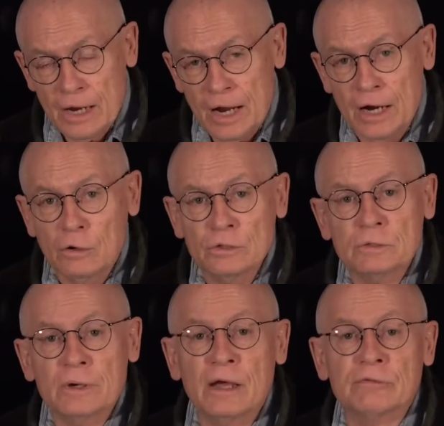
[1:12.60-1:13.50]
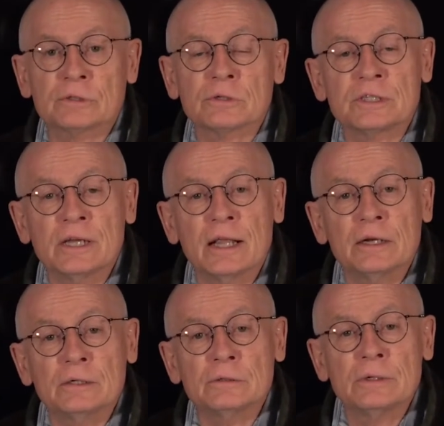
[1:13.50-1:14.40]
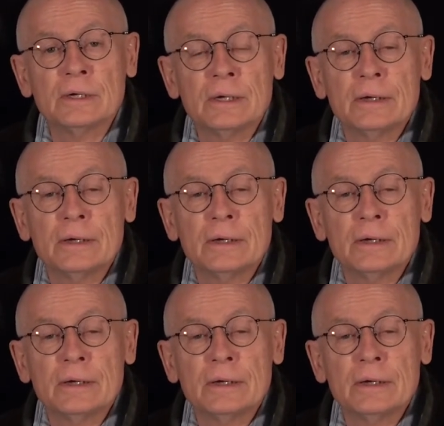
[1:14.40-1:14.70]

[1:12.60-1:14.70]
I also have to tell you